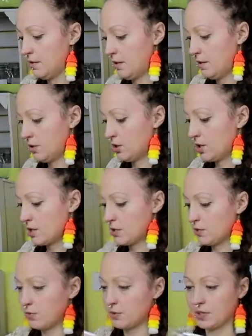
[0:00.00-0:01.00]
And
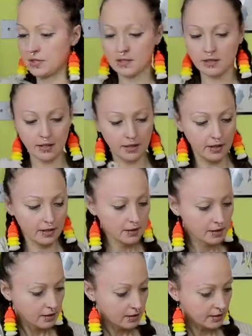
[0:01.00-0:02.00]
just so you can see
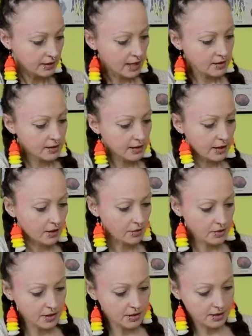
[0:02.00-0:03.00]
it, that's the
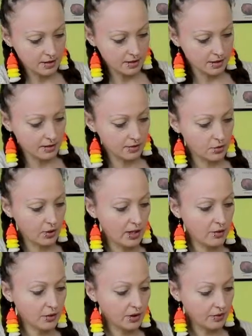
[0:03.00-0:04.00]
consistency that you
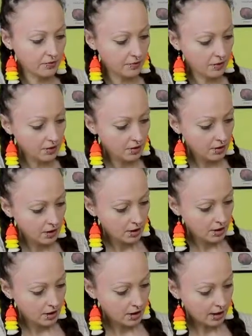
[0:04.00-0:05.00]
are looking for.
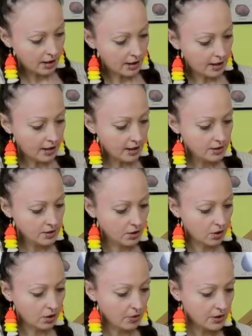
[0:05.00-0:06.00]

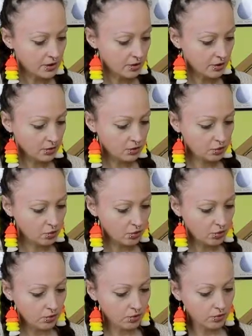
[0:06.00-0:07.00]
So it's not
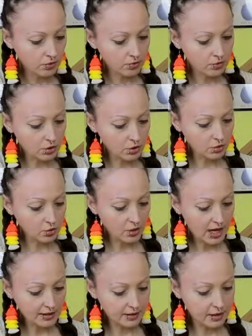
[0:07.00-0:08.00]

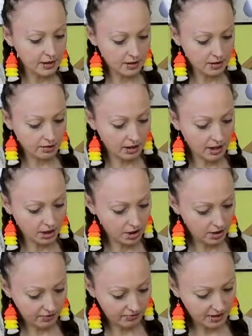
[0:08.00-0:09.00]
too runny, it's
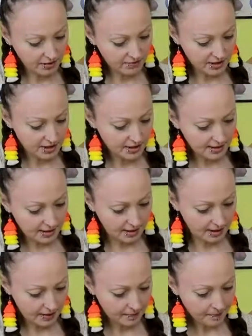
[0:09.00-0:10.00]
actually very
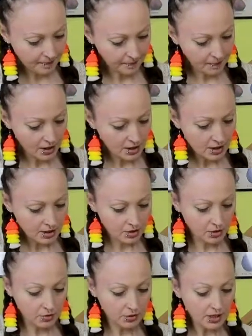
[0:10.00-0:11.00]
sticky.
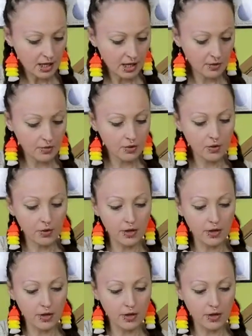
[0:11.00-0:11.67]
So now